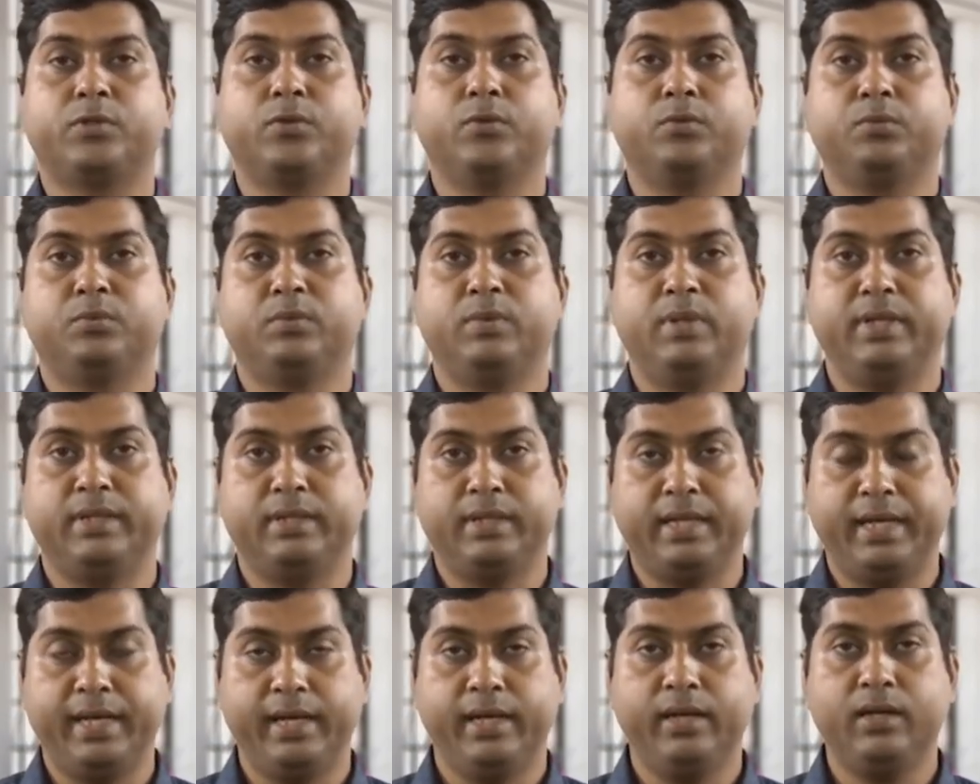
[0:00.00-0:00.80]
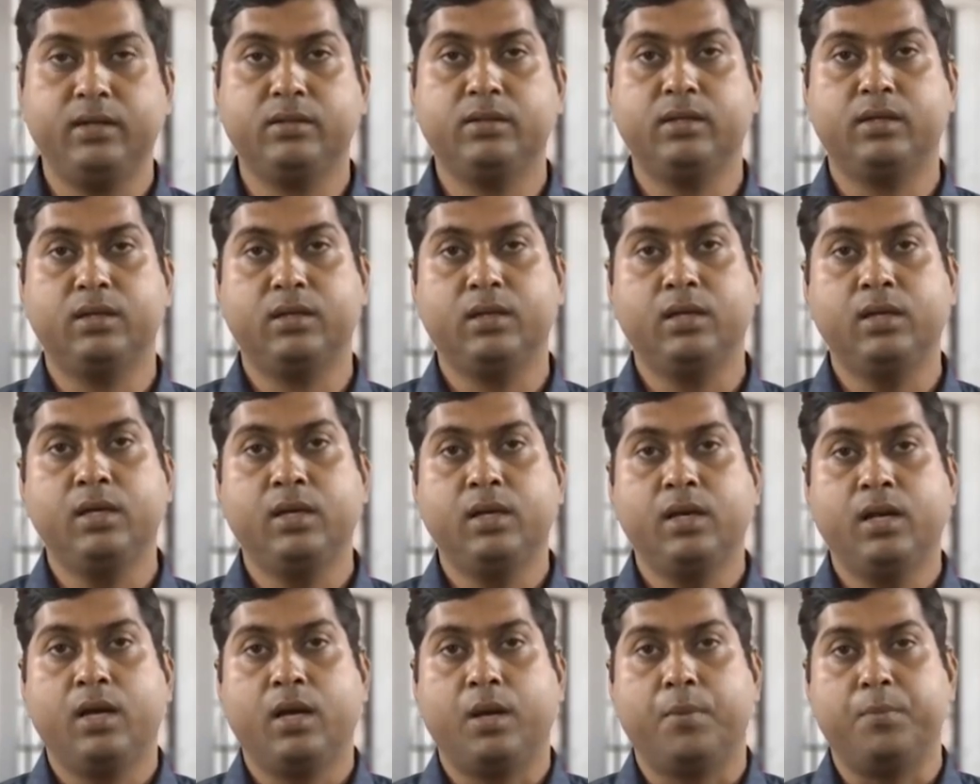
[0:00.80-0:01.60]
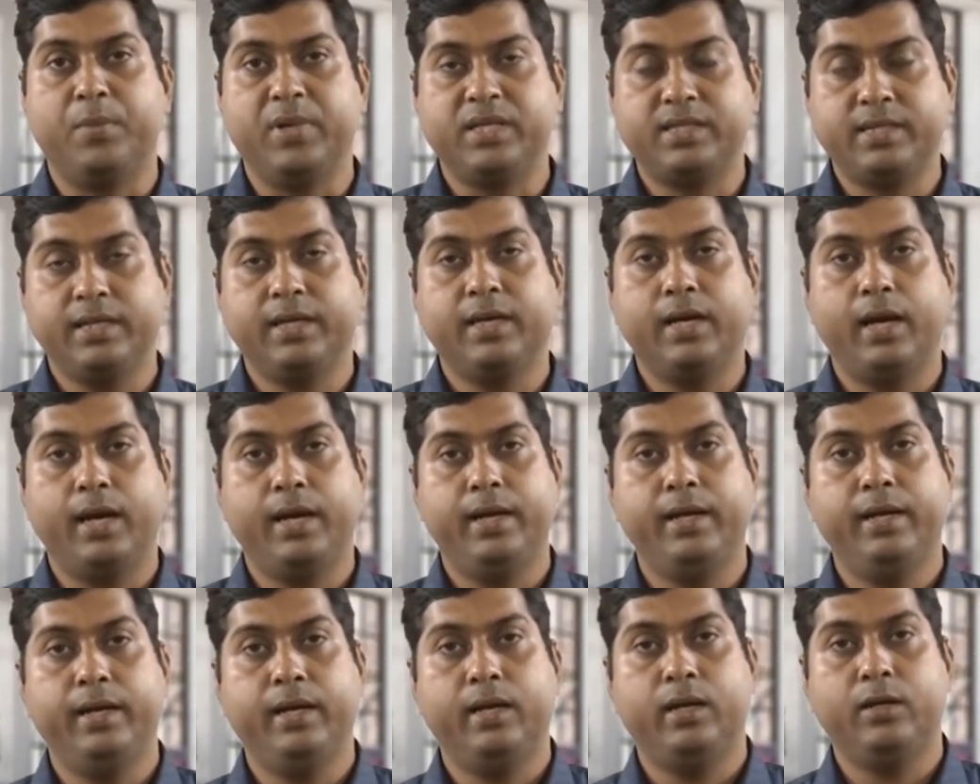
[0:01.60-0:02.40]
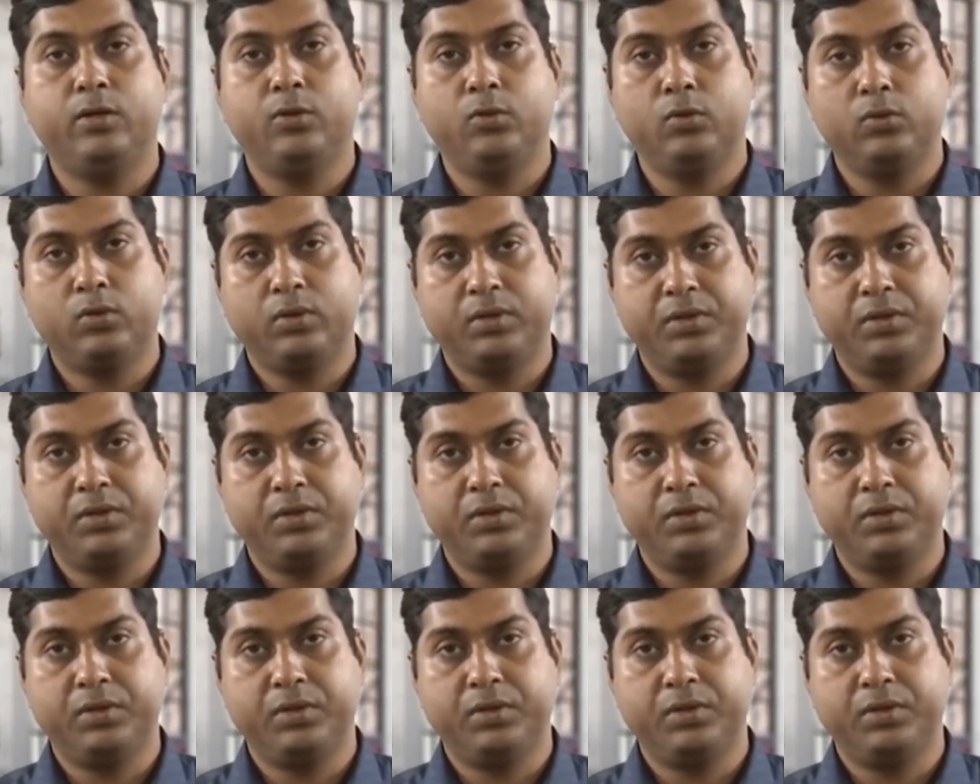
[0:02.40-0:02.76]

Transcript: So, here the basic idea to